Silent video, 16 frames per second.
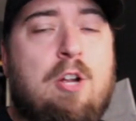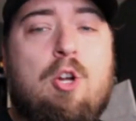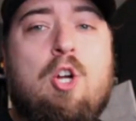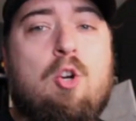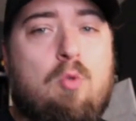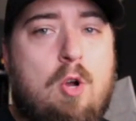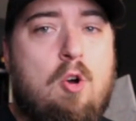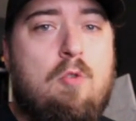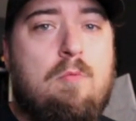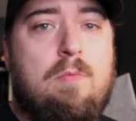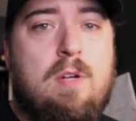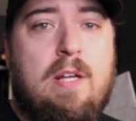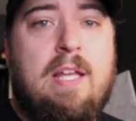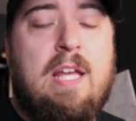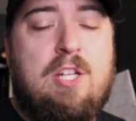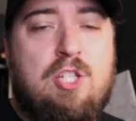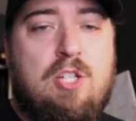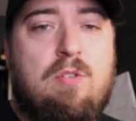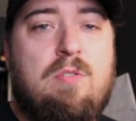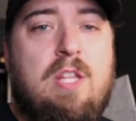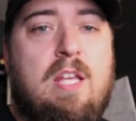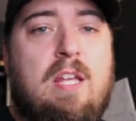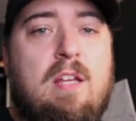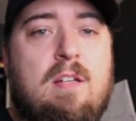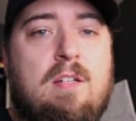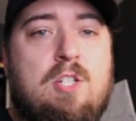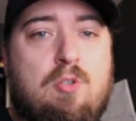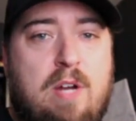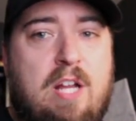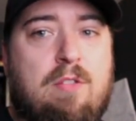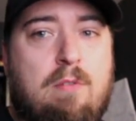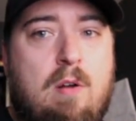or chrome get you the
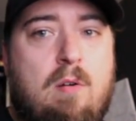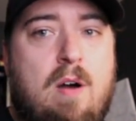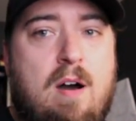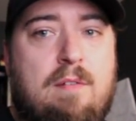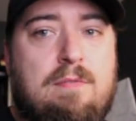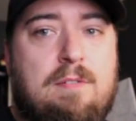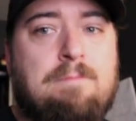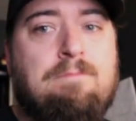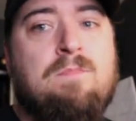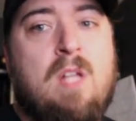trick throw off.